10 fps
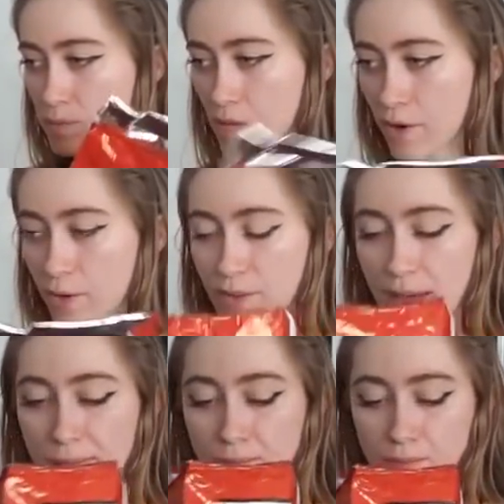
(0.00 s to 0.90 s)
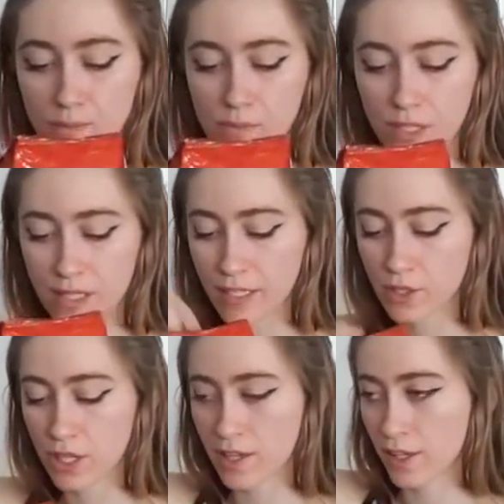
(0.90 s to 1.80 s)
I'd agree with that. Because I
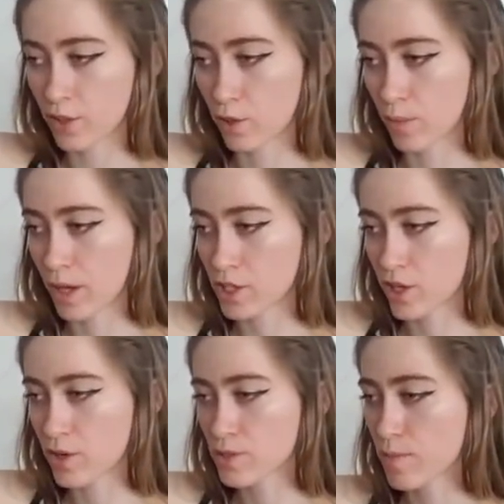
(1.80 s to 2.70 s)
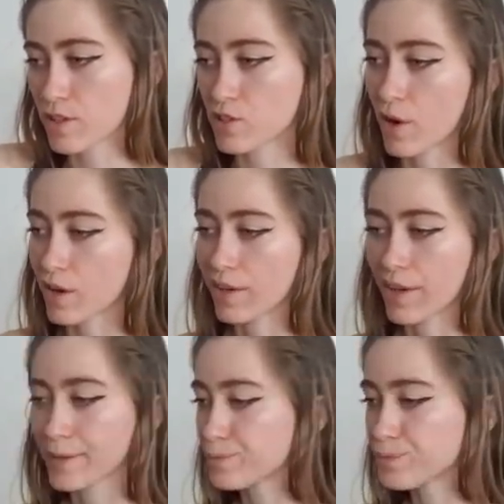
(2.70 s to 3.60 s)
can eat like normal hot Cheetos, but these are already
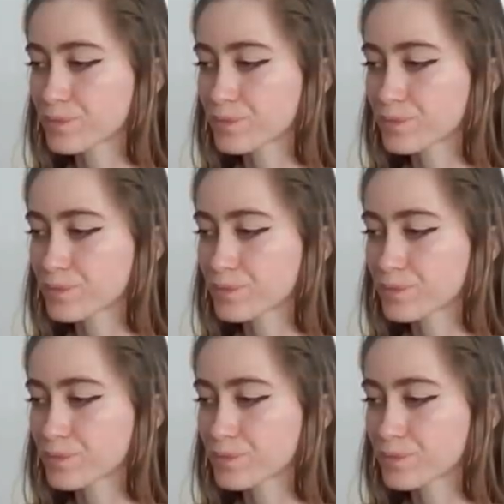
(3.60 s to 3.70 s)
like